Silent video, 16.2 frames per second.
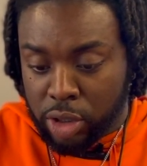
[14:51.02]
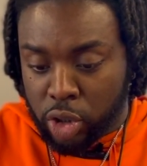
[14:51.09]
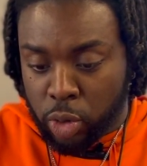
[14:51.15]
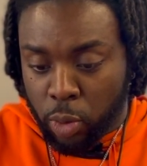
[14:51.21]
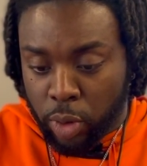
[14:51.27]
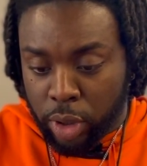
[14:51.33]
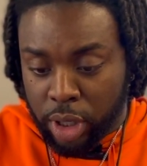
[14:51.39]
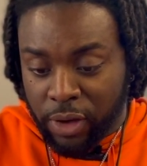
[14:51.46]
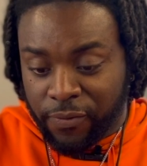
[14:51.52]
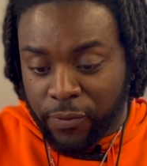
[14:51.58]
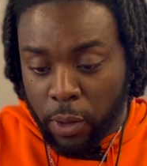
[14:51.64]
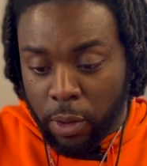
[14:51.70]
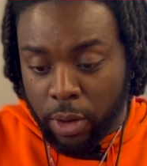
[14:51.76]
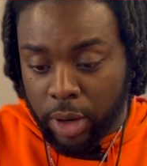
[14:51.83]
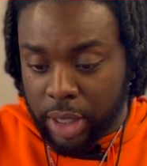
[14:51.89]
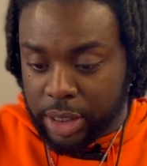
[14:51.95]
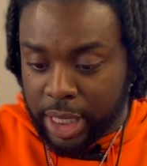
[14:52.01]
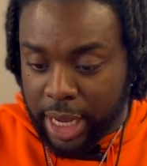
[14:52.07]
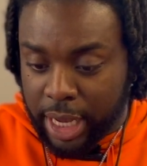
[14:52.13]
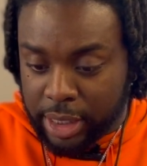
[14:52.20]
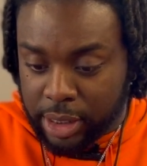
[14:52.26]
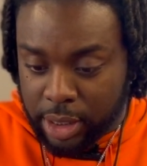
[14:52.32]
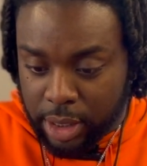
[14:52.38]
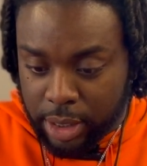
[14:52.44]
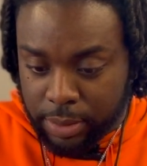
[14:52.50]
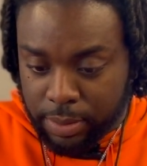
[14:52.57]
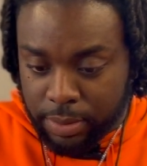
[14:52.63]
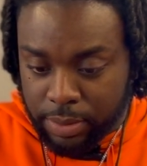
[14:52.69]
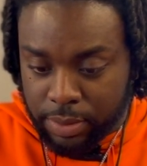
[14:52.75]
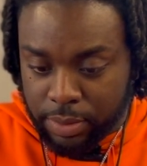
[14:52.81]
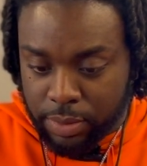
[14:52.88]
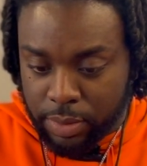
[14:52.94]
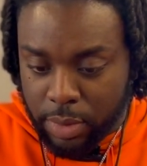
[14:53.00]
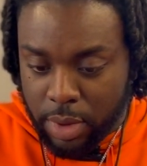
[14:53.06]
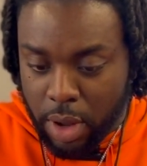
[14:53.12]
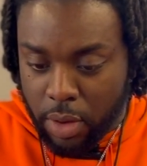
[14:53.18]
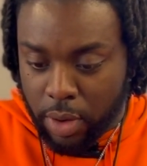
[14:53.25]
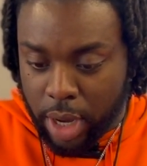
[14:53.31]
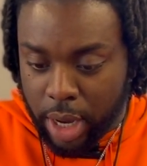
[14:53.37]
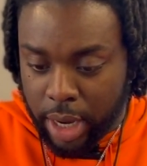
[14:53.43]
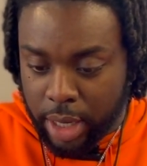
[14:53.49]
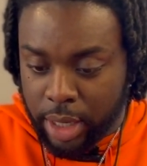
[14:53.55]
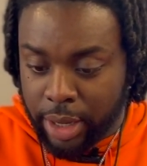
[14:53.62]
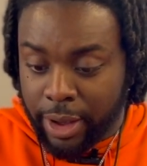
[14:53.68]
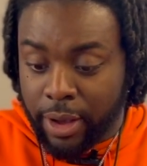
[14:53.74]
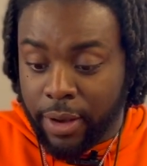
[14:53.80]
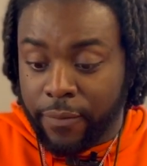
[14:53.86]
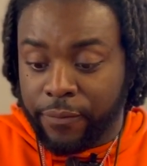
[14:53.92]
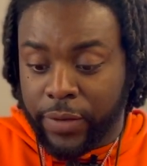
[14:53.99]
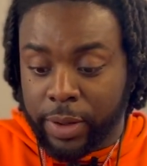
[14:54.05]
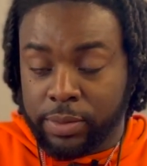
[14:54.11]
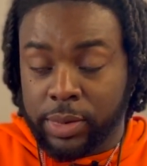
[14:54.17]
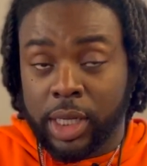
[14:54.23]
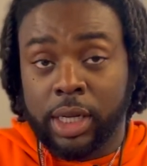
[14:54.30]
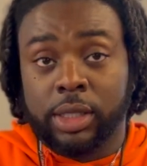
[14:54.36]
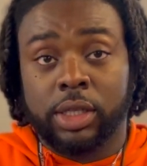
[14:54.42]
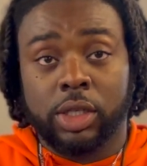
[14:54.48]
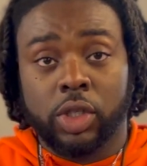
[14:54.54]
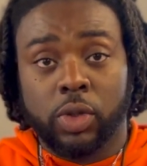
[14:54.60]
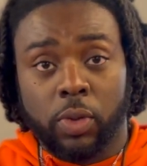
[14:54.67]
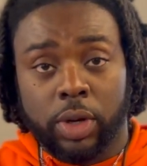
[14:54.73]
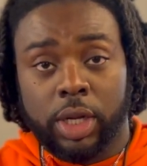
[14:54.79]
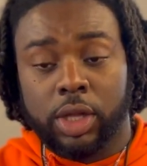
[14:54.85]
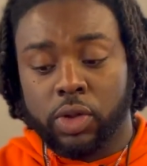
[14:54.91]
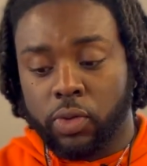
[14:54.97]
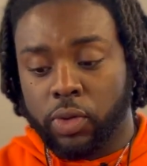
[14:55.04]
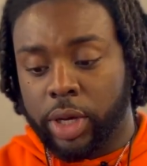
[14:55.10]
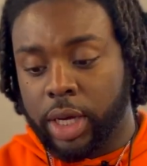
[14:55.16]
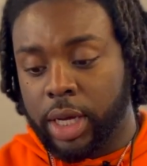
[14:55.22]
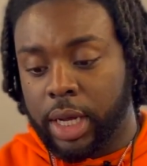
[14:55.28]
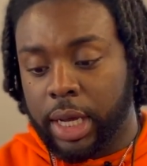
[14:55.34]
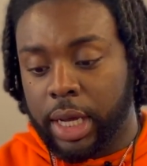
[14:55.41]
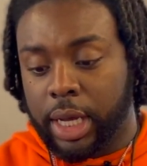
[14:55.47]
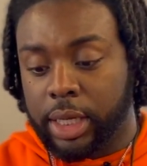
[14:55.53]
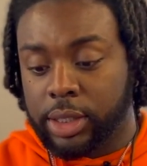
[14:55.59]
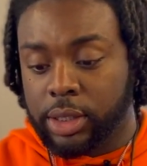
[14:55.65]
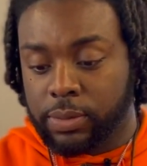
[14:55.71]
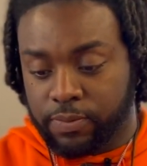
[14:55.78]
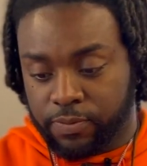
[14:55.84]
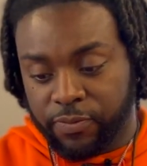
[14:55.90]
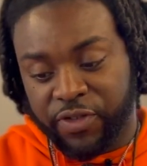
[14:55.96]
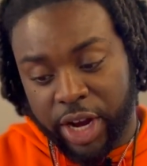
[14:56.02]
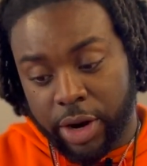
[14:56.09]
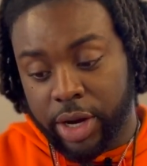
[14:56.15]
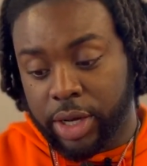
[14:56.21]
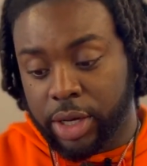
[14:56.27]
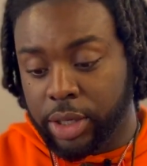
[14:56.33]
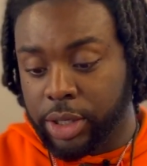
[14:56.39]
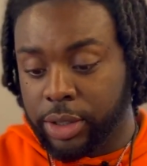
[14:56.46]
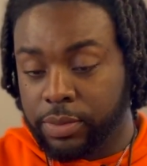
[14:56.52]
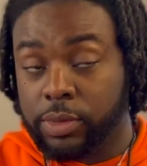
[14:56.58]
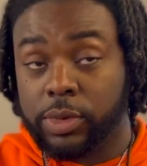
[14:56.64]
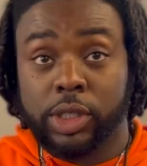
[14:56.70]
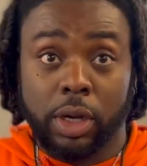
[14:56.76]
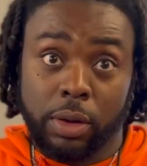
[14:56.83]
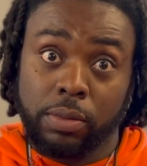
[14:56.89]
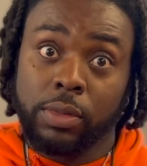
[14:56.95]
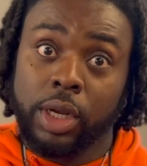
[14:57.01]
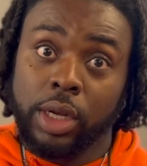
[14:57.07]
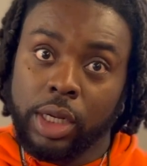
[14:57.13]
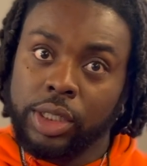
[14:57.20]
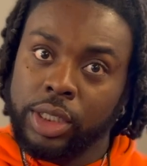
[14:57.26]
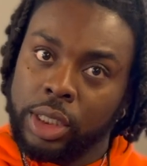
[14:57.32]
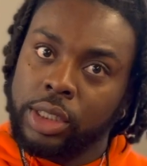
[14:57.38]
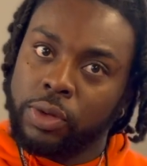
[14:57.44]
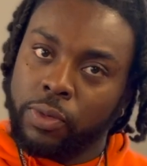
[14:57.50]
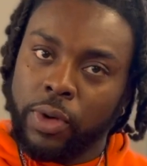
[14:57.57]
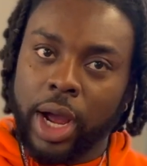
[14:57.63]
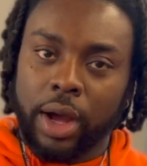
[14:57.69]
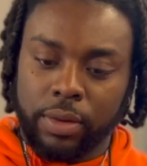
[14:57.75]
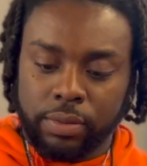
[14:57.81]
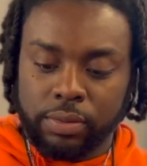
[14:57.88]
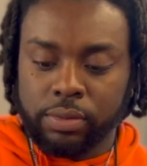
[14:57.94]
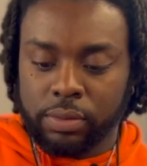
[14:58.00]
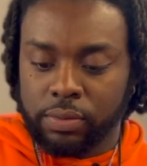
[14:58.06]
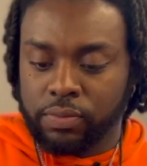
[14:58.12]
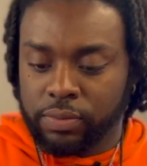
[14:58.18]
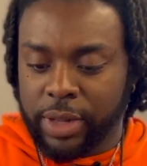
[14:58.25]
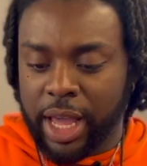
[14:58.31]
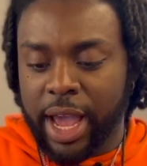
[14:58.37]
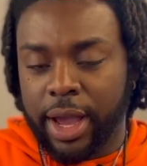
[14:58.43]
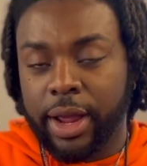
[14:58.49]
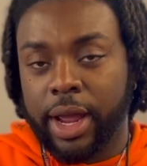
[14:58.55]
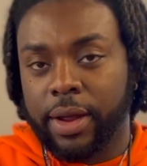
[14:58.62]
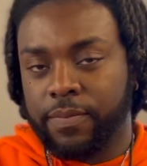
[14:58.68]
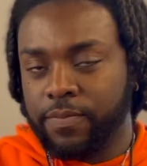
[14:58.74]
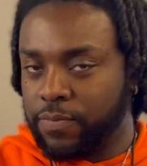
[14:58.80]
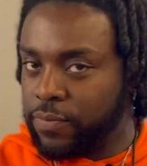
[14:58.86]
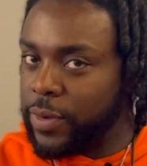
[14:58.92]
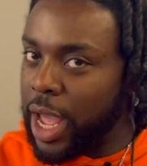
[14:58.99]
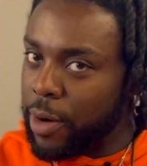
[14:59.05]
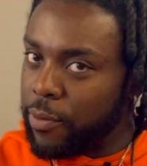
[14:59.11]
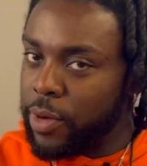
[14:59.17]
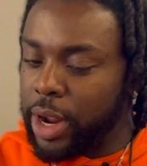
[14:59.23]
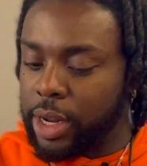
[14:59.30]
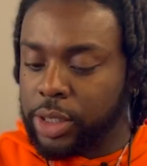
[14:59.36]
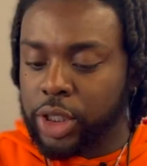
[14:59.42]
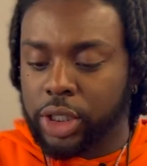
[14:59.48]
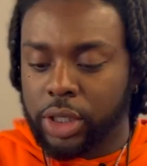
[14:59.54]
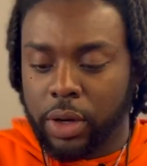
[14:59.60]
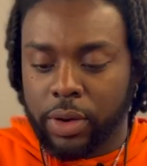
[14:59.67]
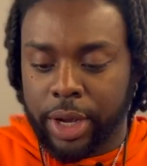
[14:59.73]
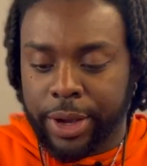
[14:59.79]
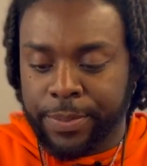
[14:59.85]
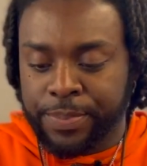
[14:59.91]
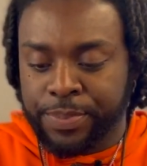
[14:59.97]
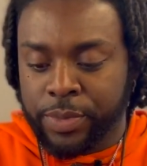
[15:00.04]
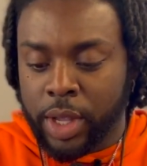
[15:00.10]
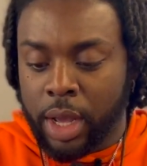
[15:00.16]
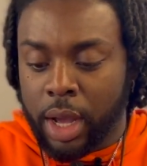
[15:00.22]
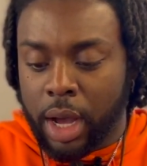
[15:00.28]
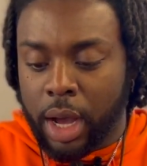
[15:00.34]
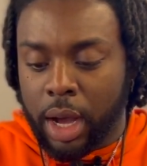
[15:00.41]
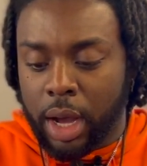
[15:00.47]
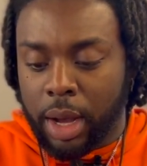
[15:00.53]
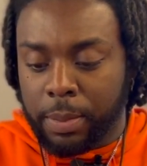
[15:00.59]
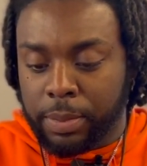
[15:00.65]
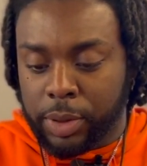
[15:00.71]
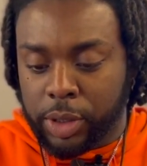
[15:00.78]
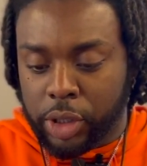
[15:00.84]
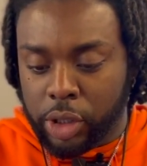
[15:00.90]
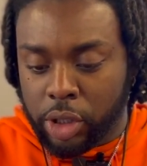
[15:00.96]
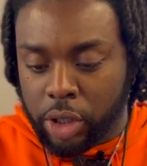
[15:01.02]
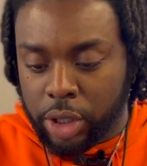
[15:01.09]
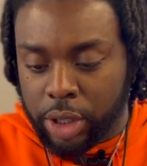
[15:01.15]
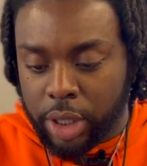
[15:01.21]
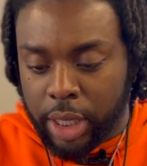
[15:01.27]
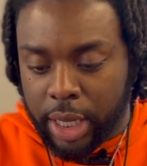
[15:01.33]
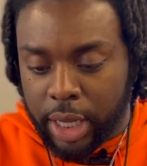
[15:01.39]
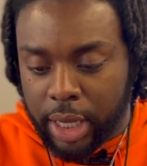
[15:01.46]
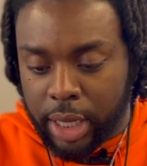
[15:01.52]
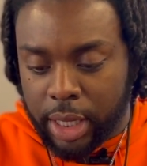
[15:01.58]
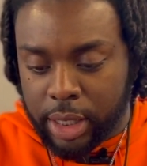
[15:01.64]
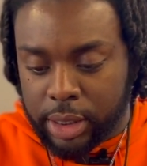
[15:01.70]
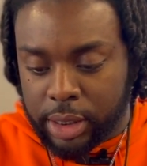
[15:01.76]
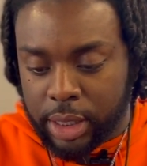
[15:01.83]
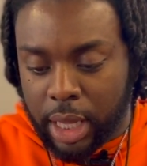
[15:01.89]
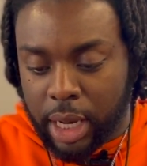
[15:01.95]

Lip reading: 24 is excellent, okay? 15 to 23 is very good. So she's around that range, okay? Good is